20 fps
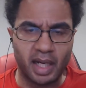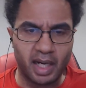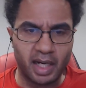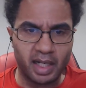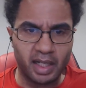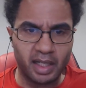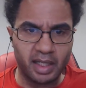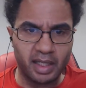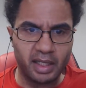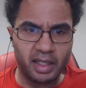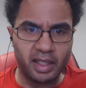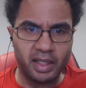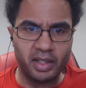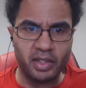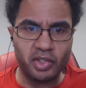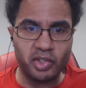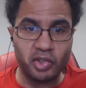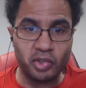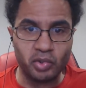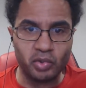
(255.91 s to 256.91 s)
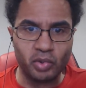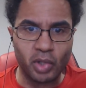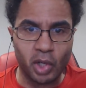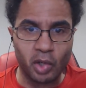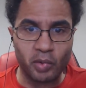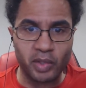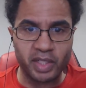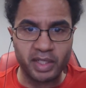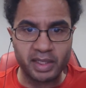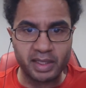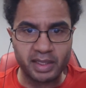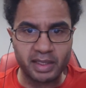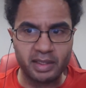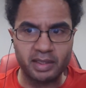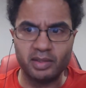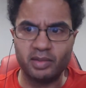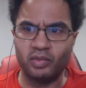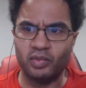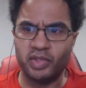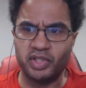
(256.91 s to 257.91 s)

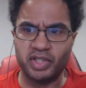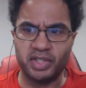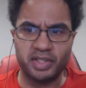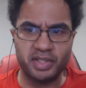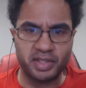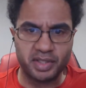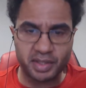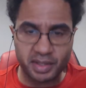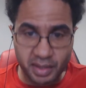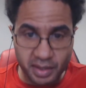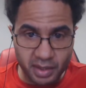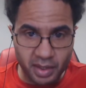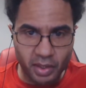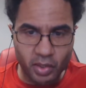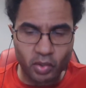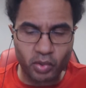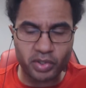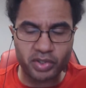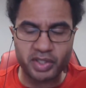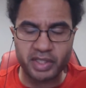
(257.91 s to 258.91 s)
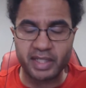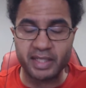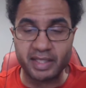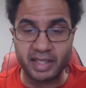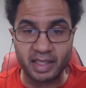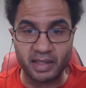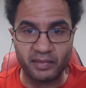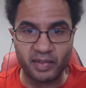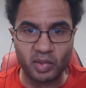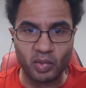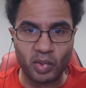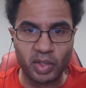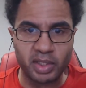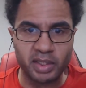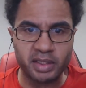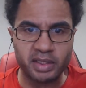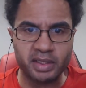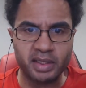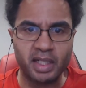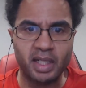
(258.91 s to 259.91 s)
UONE, which is, of course, like
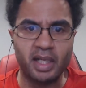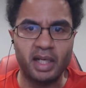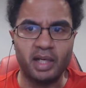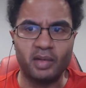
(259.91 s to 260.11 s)
TV1.